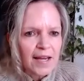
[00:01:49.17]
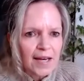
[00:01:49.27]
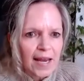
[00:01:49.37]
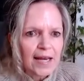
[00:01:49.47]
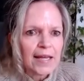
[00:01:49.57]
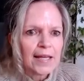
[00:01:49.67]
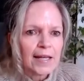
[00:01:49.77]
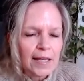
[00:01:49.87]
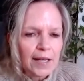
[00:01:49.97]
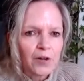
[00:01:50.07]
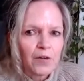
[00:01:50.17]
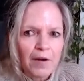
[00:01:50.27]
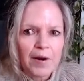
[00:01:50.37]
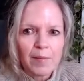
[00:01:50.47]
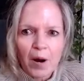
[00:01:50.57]
Canadian
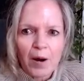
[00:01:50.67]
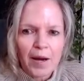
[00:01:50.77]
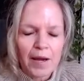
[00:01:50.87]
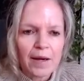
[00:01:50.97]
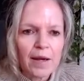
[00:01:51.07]
literary market.